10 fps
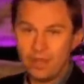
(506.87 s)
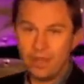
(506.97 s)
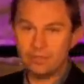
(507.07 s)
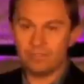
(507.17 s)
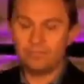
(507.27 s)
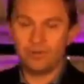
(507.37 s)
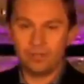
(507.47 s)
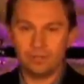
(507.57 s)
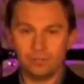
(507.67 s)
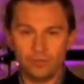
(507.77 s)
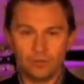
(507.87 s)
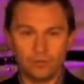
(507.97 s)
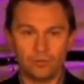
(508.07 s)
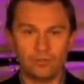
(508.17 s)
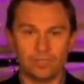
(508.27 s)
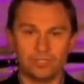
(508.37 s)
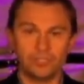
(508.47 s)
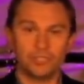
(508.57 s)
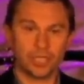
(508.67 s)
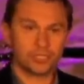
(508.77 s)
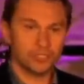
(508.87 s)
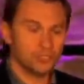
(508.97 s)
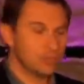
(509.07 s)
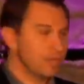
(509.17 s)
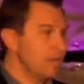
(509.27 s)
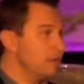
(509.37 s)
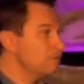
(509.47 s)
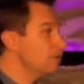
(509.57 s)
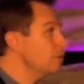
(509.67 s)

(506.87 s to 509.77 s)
and there's very little you can do. There's injections you can have